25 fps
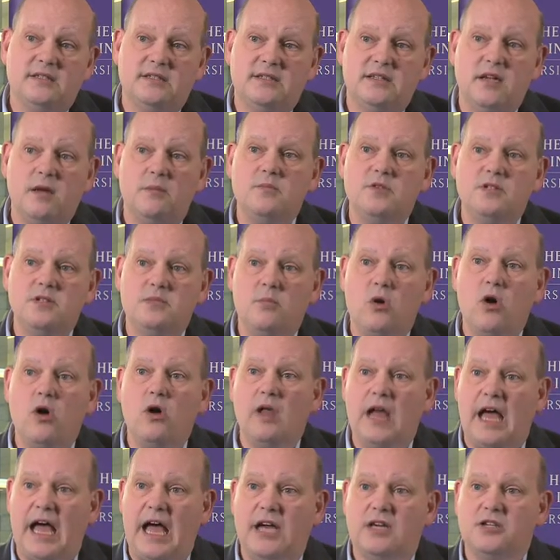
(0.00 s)
some
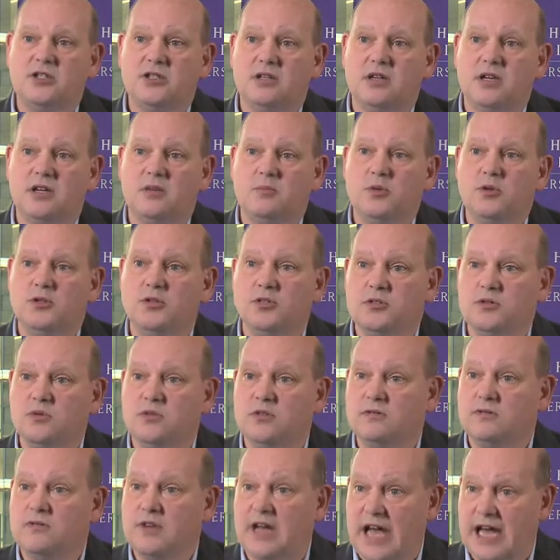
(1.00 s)
small action in pursuit
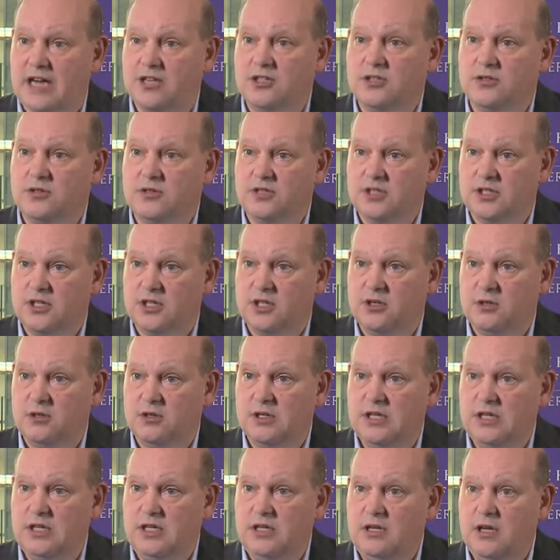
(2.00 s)
of national
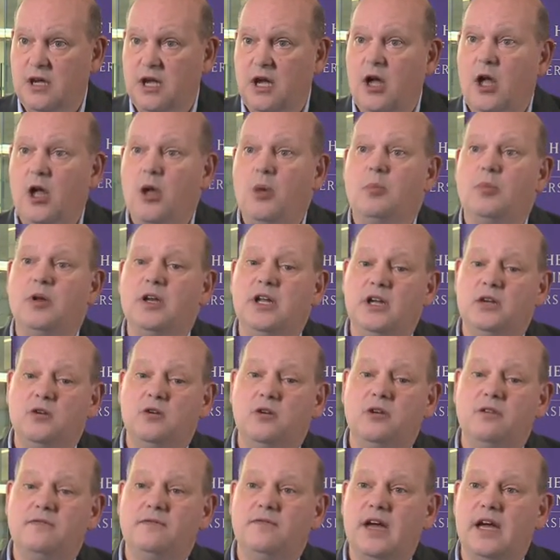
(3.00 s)
security, but it
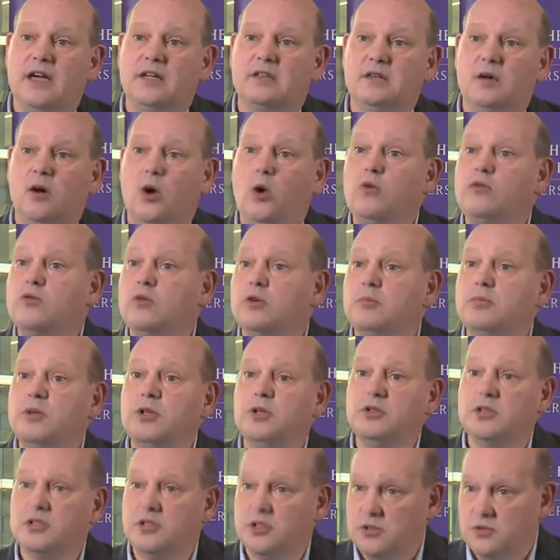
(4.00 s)
could affect over 1
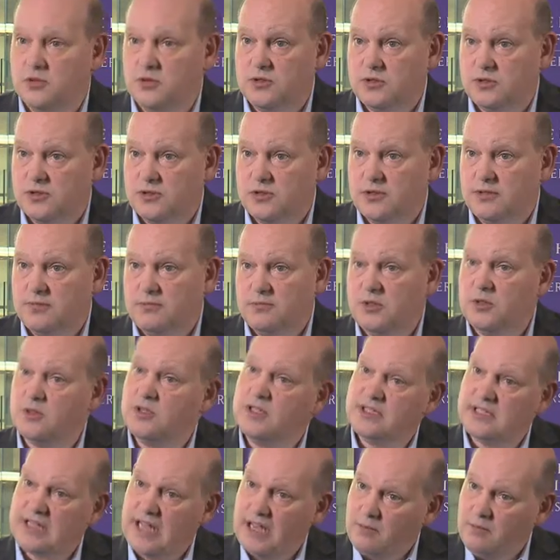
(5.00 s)
billion users. So
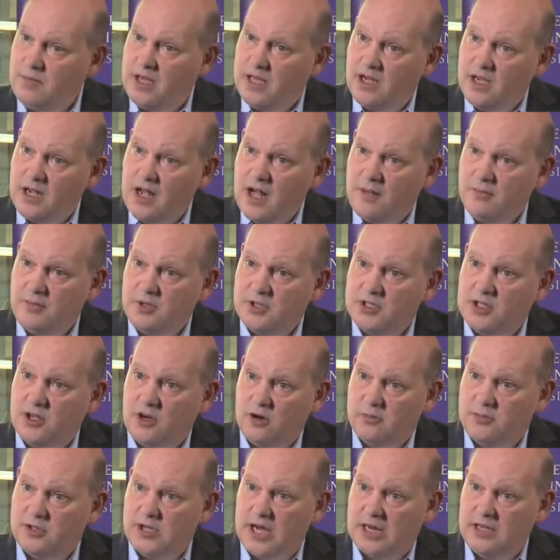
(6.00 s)
the state may accomplish
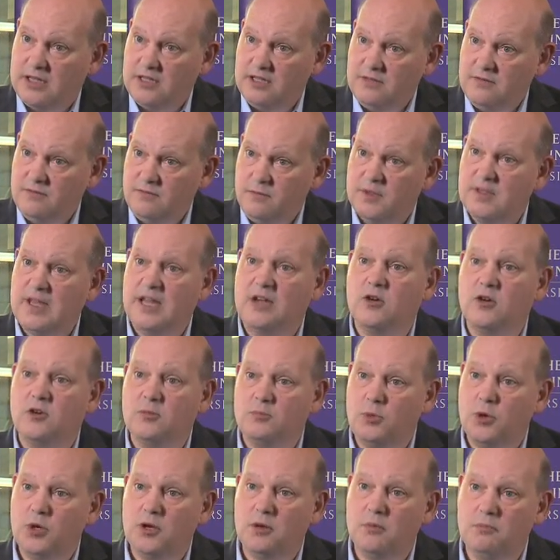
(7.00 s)
their objective, but they could
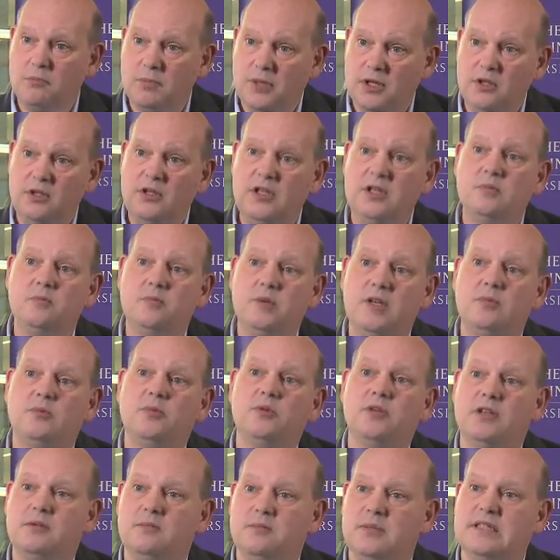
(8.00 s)
have put 1 billion
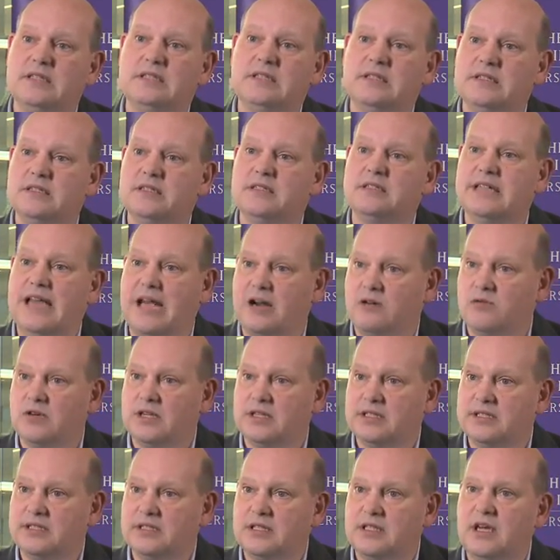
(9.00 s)
people and businesses at
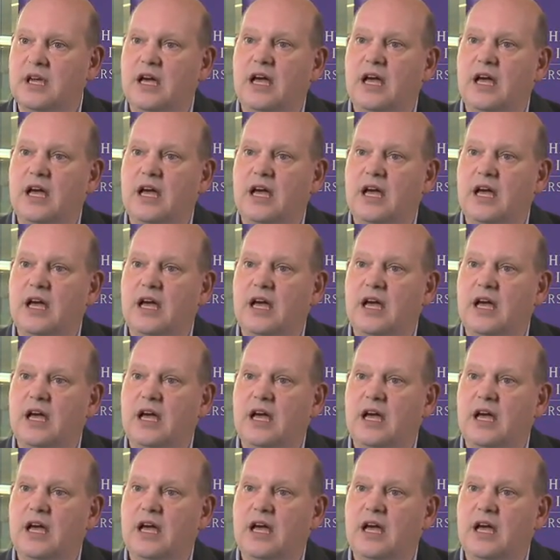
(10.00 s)
risk.